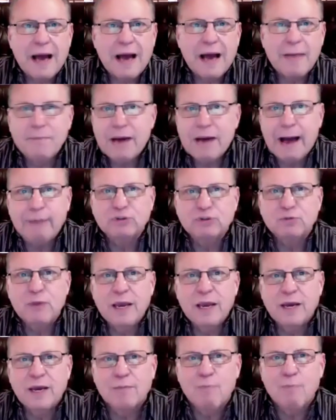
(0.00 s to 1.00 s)
was
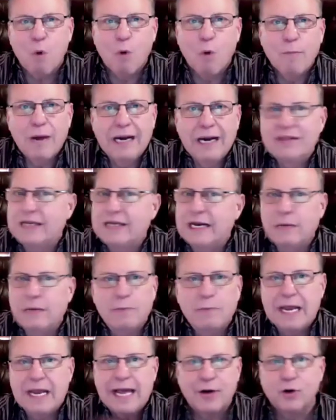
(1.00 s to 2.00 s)
making more money than
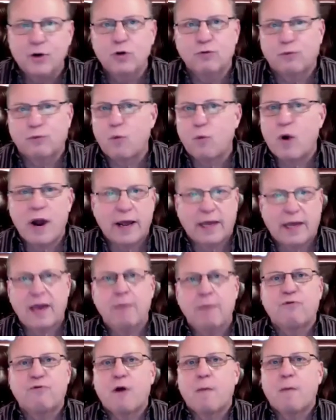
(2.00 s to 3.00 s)
anybody I knew from where I came
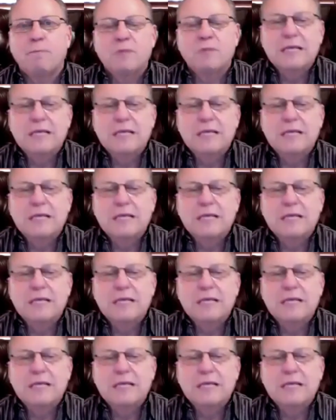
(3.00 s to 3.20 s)
from.